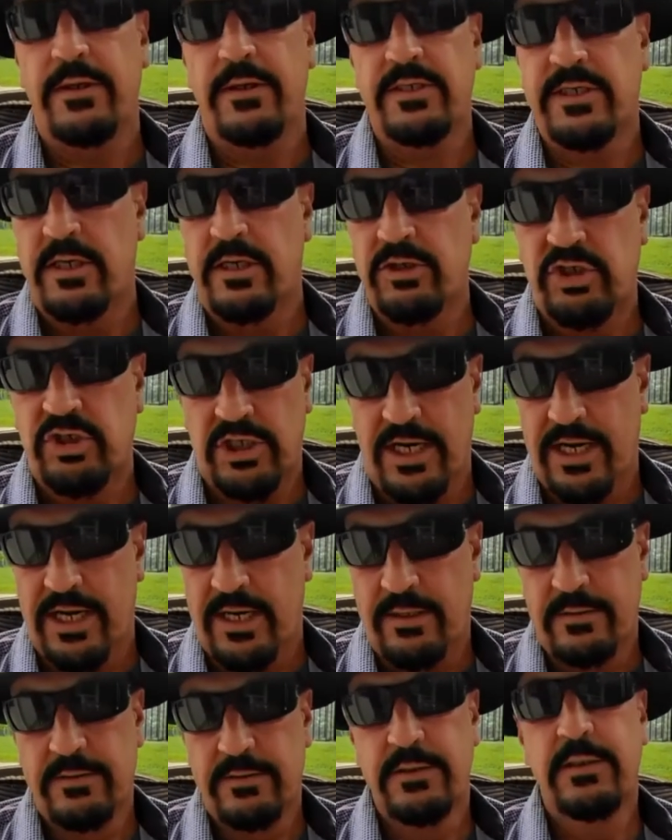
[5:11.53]
sun shines.
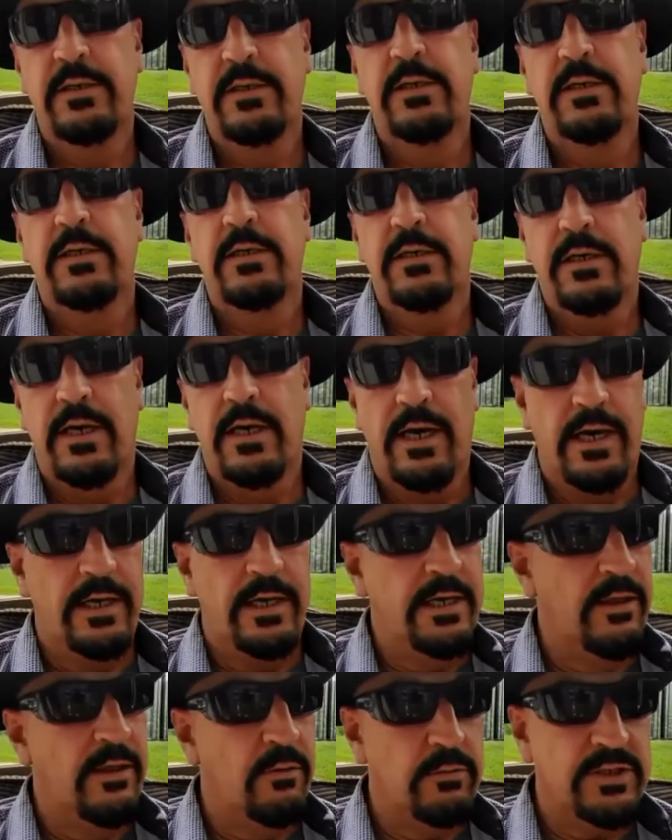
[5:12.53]
Uh,
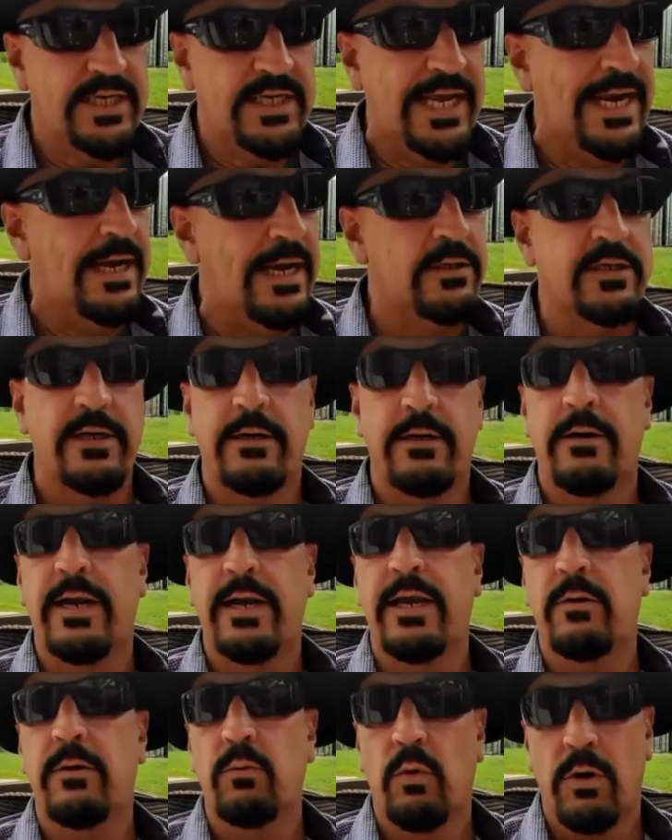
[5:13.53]
in other words, get out there
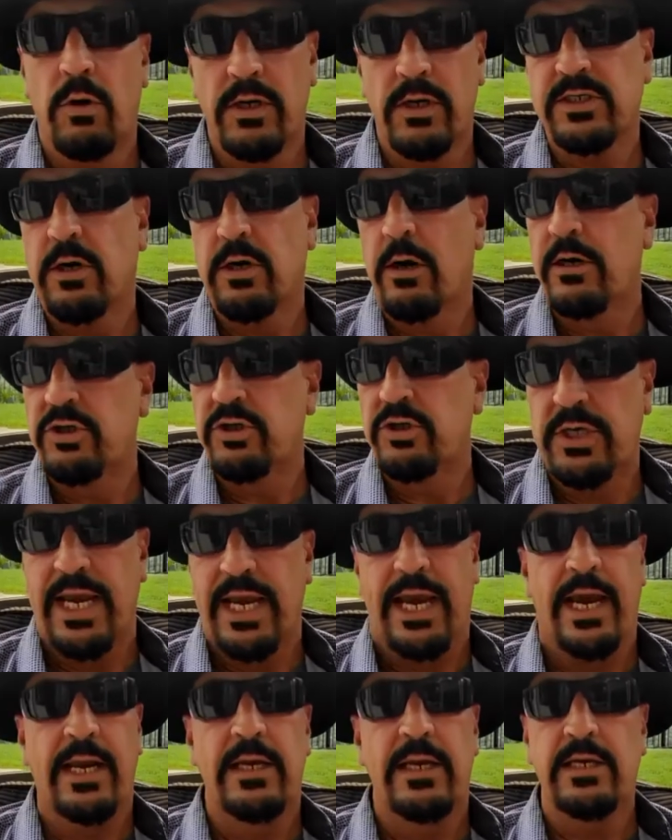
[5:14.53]
and work as hard as you
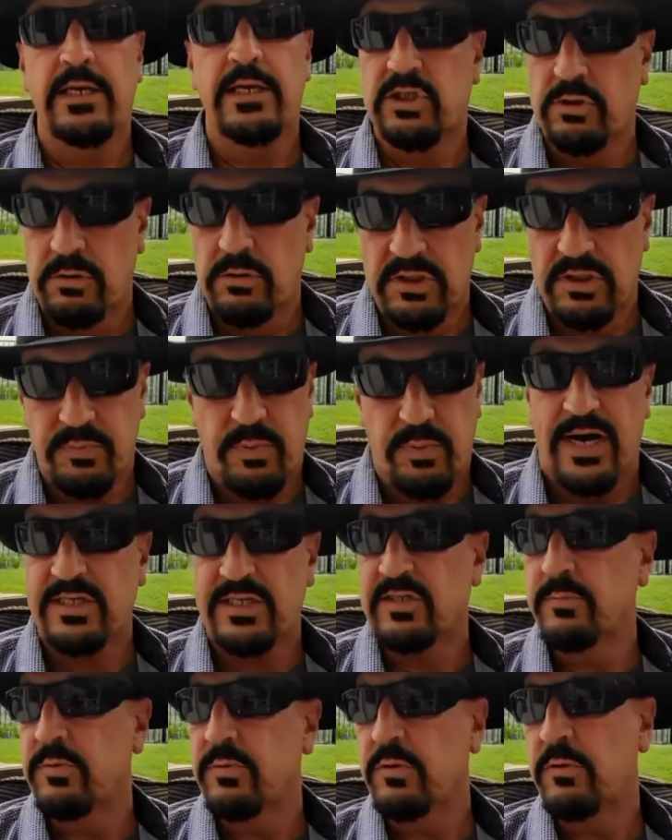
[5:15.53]
can, as soon as
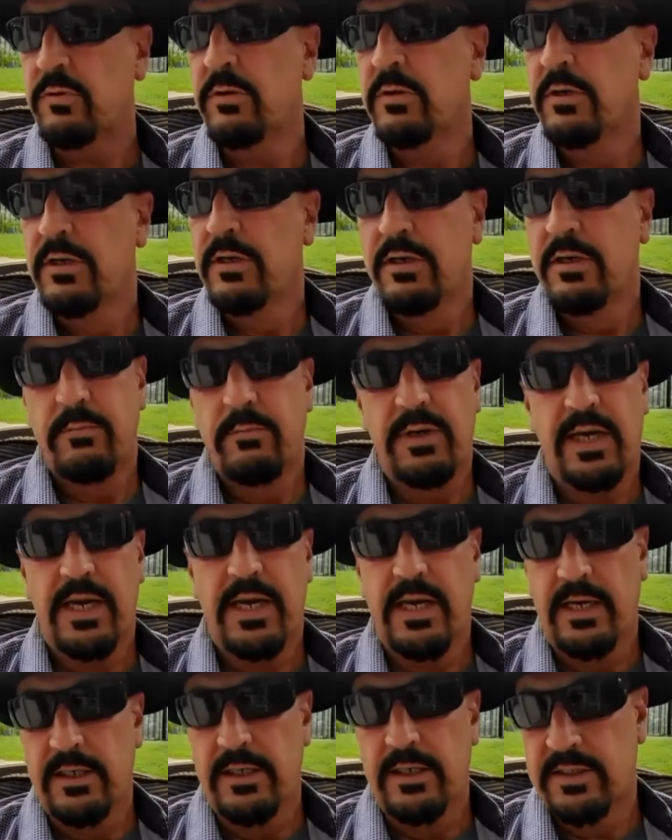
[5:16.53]
possible,
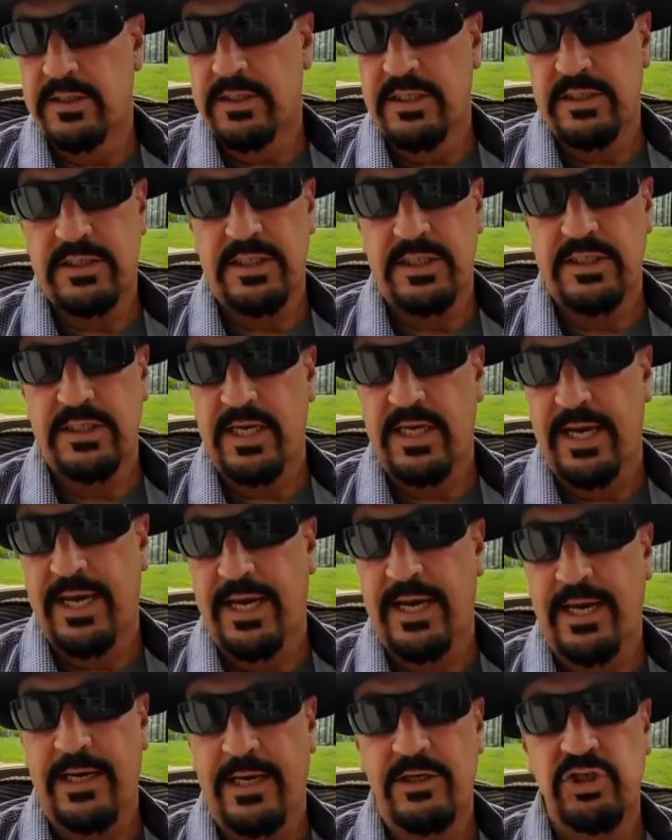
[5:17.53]
because this is
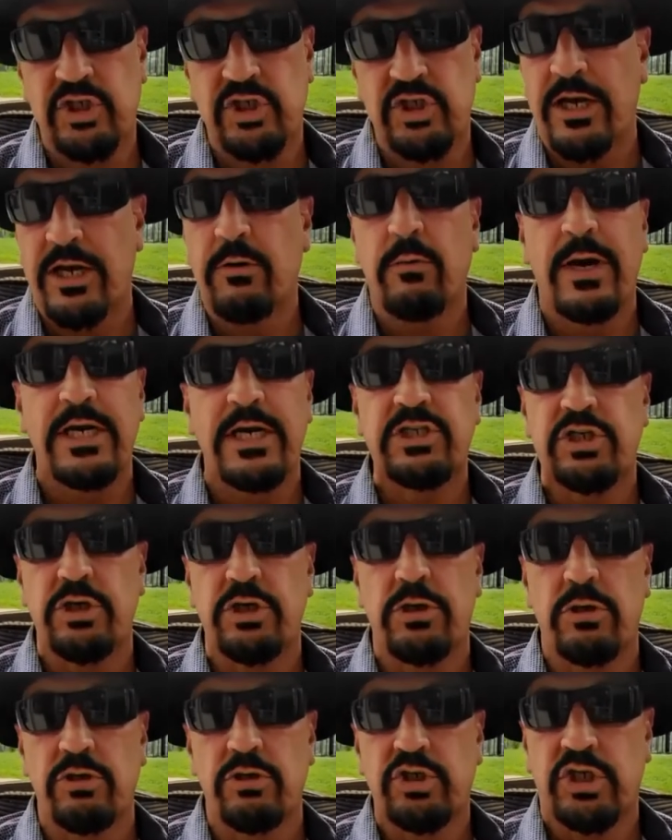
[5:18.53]
a
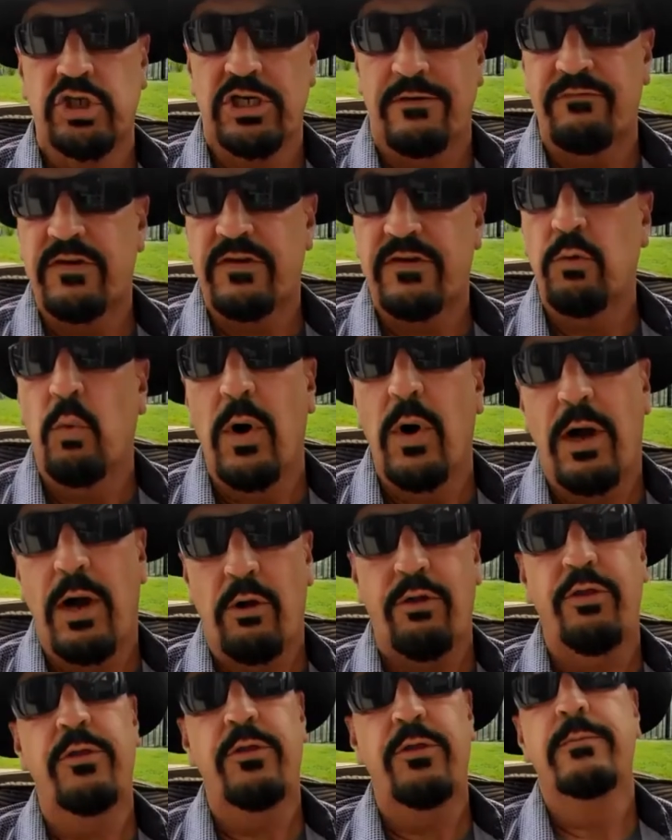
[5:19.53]
generational shift in
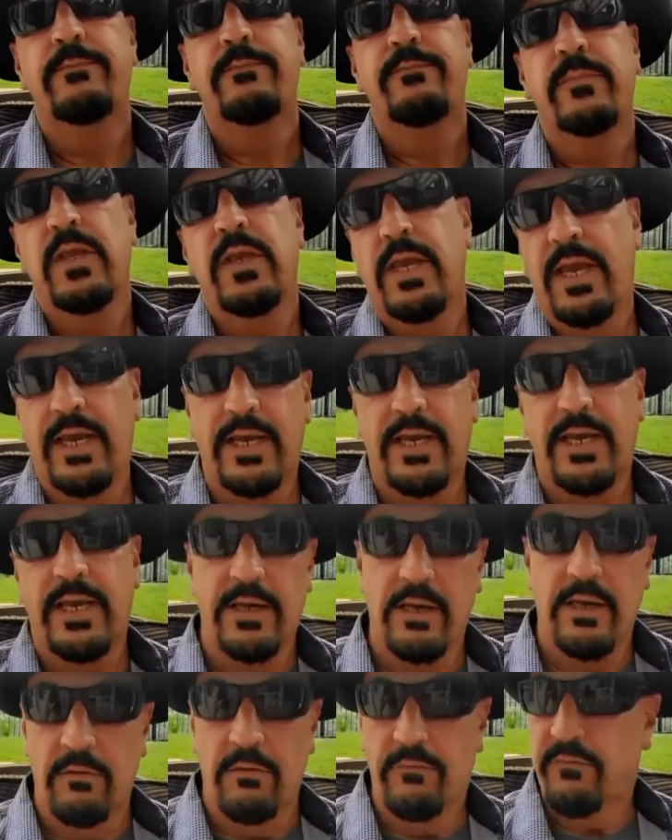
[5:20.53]
wealth. It can
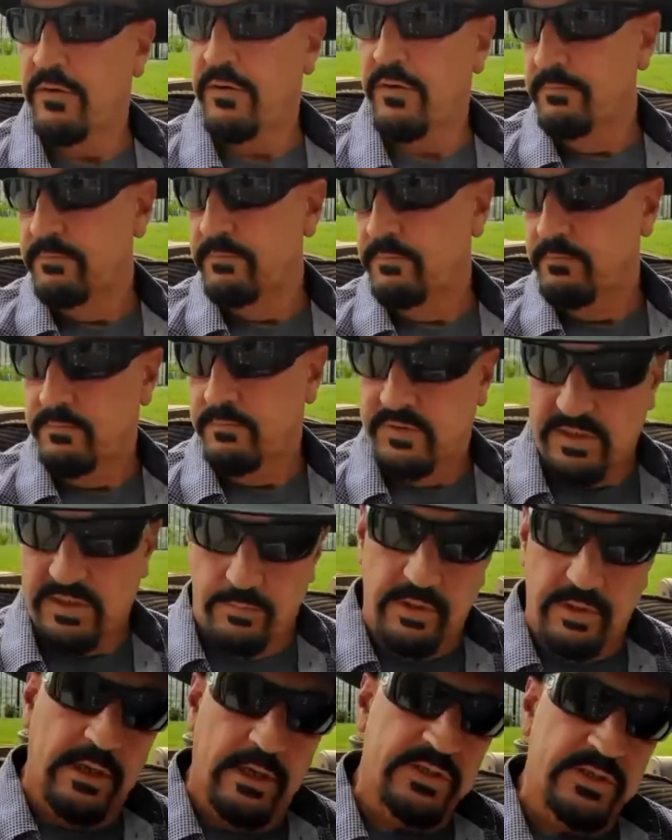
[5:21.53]
go from
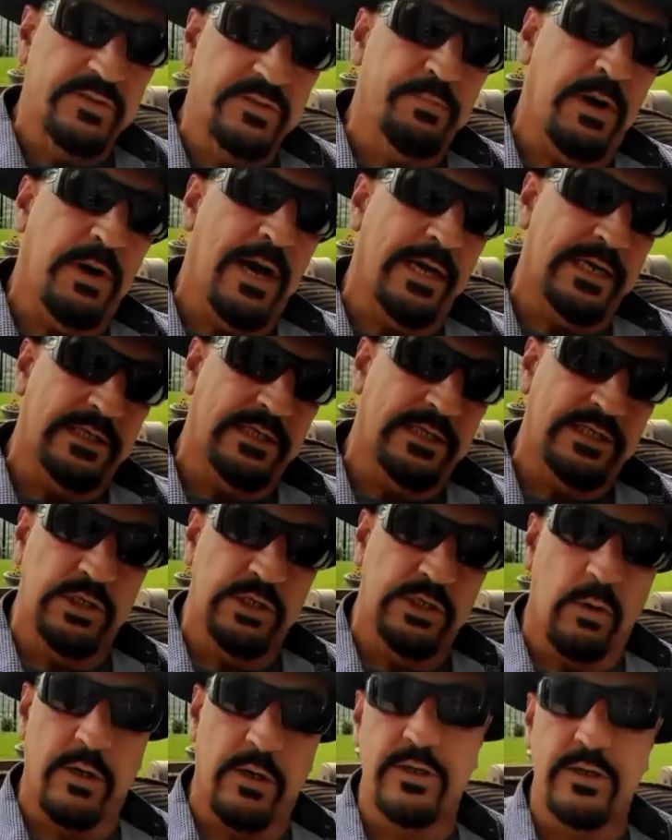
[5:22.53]
someone else's pocket to
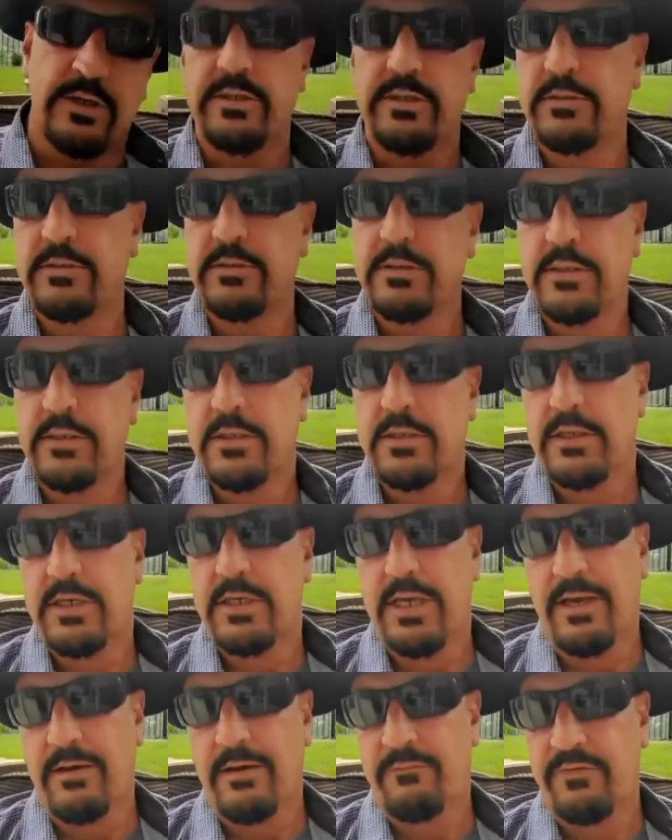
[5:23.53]
yours
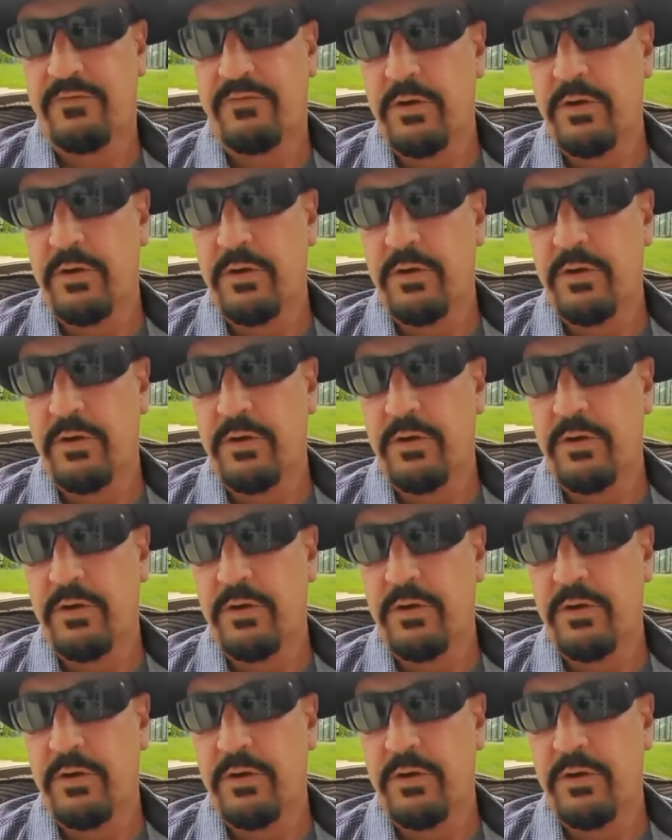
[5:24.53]
if you